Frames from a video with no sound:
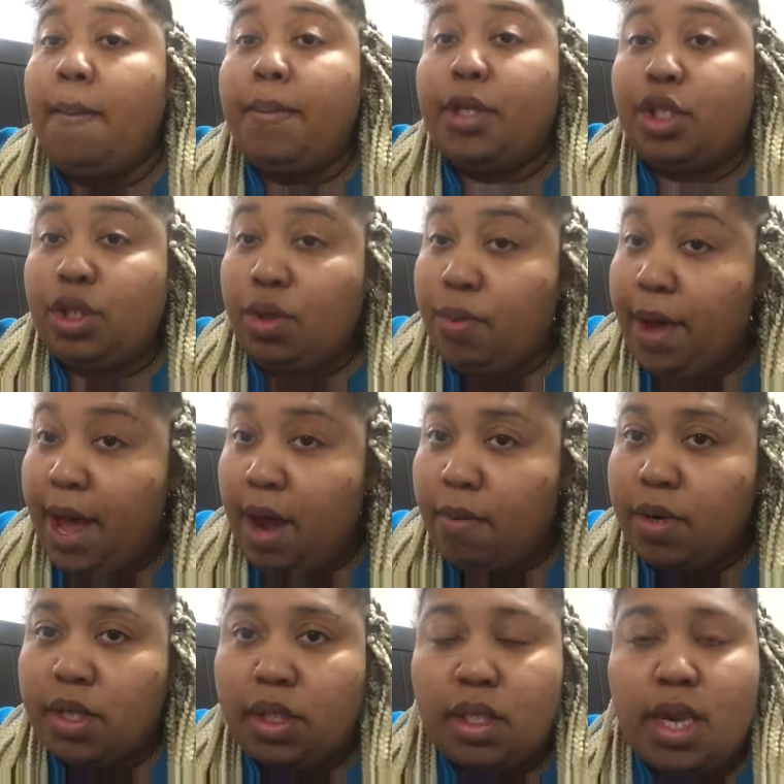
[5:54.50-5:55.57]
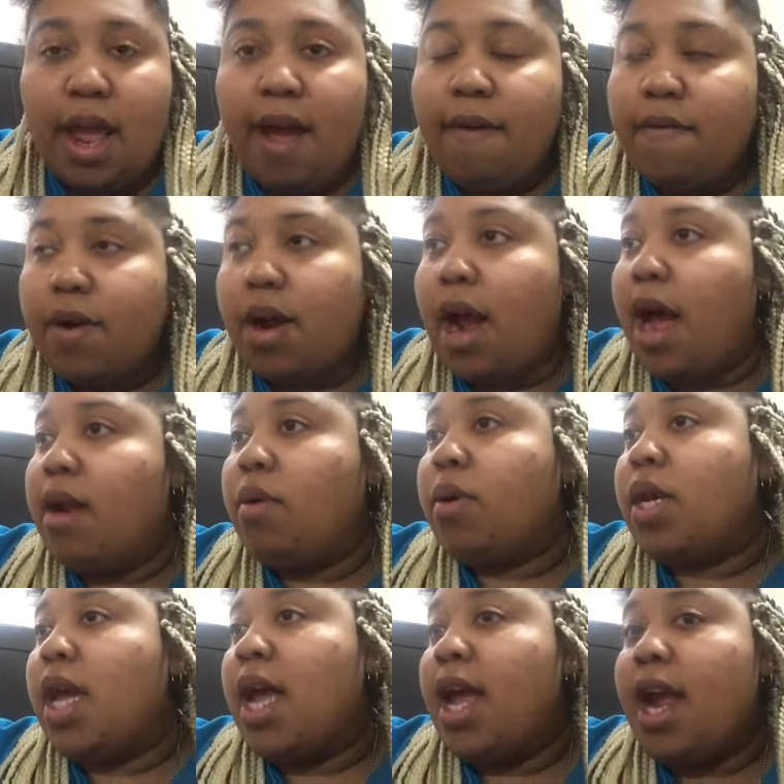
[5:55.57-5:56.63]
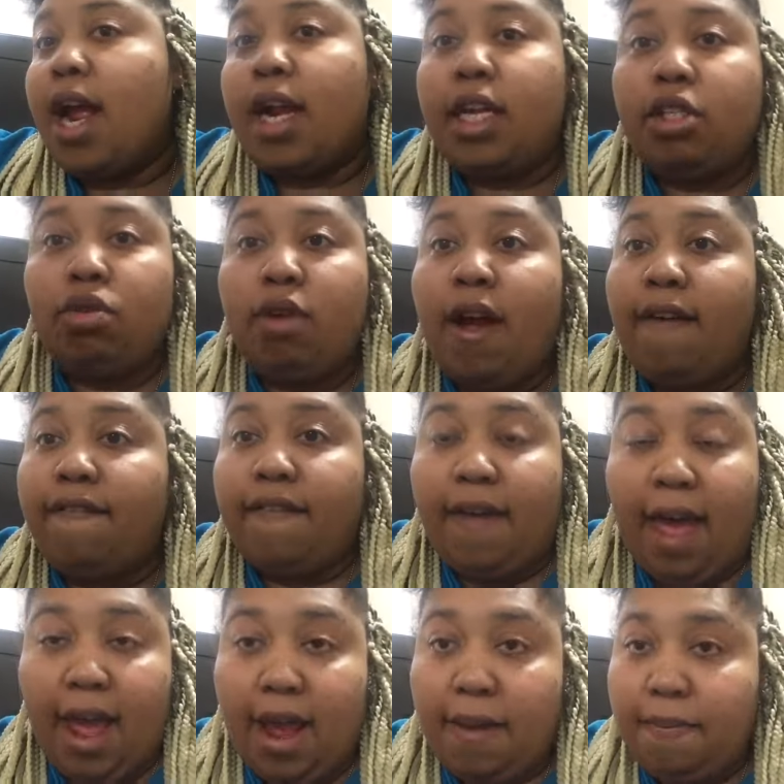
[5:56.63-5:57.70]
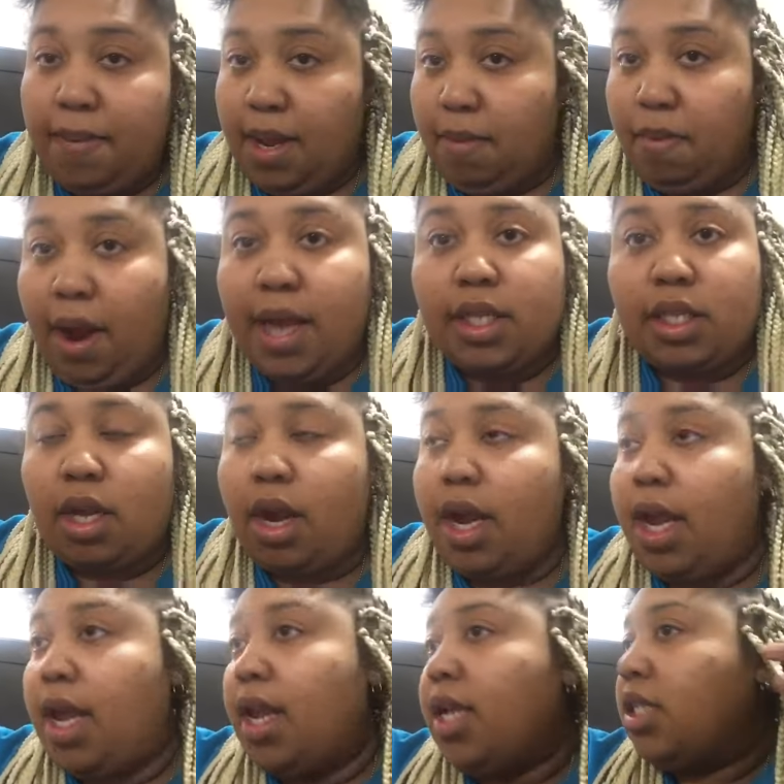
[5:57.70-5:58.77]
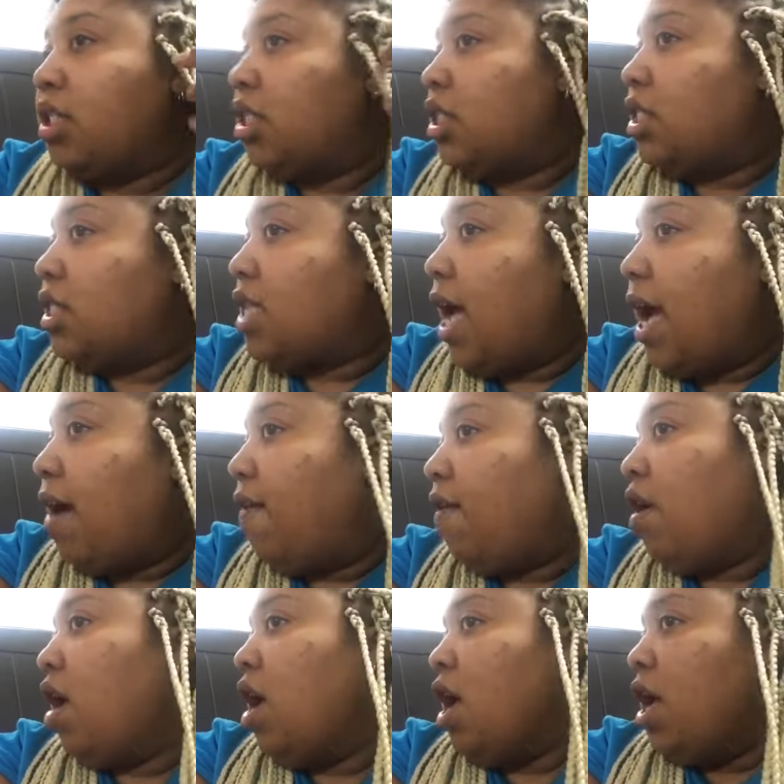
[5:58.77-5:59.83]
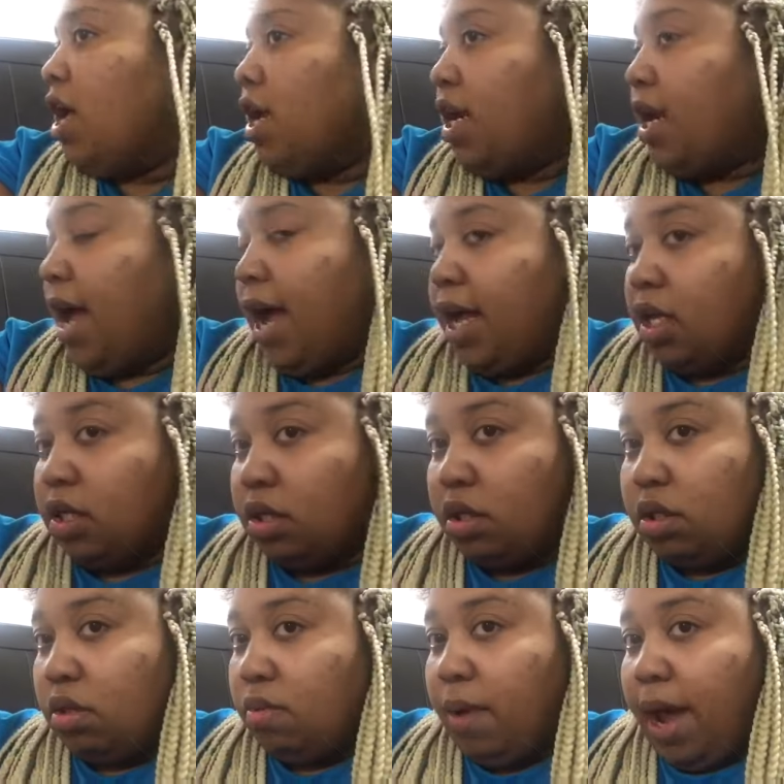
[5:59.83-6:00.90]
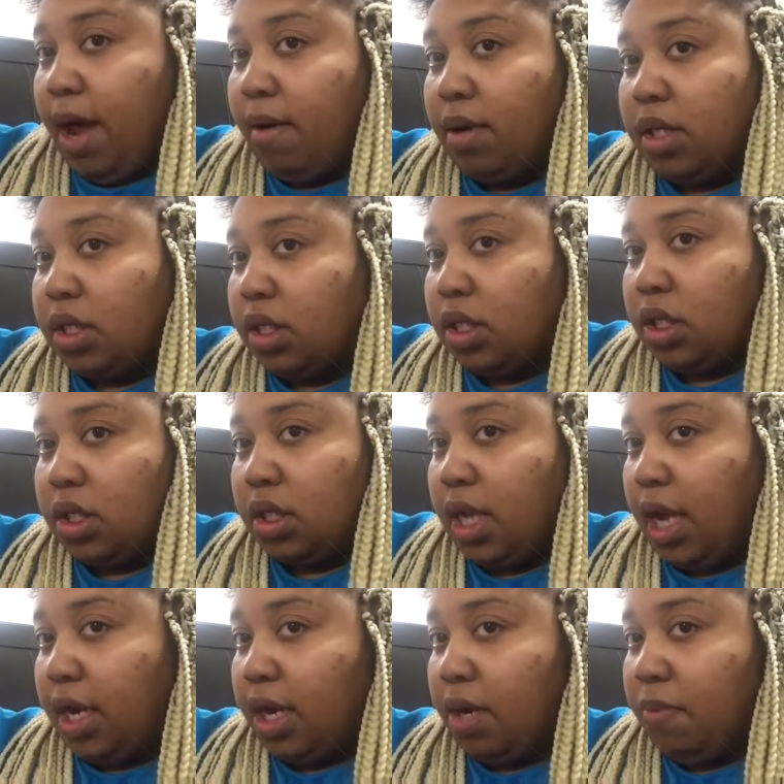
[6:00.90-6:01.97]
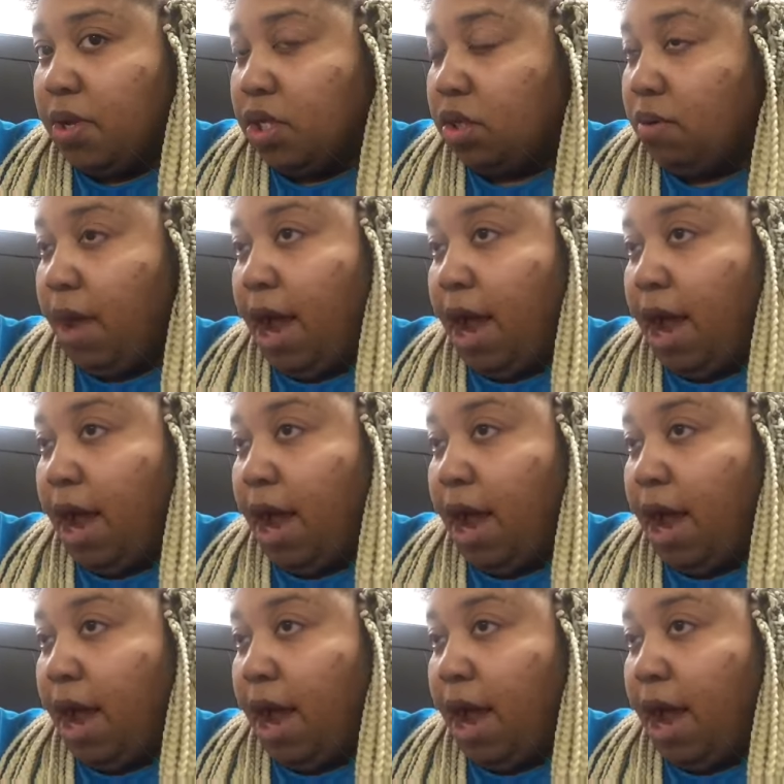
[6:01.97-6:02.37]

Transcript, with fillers: but two hours, never. I don't care unless you got five big braids in your head. It's just not, not two hours. It's just not going to be two